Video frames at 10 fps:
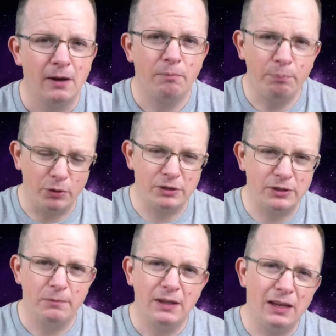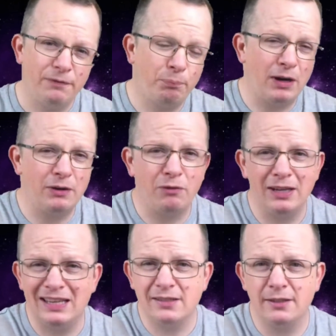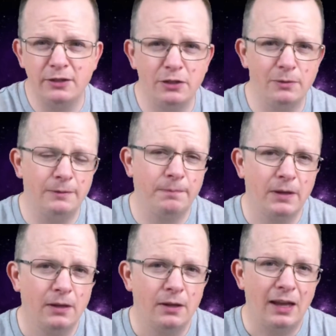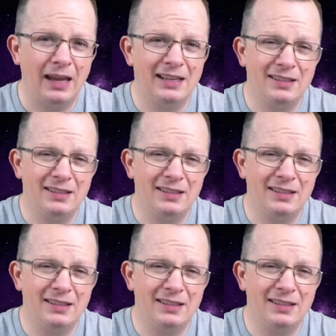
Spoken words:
But if Brad Wright isn't going to do it, and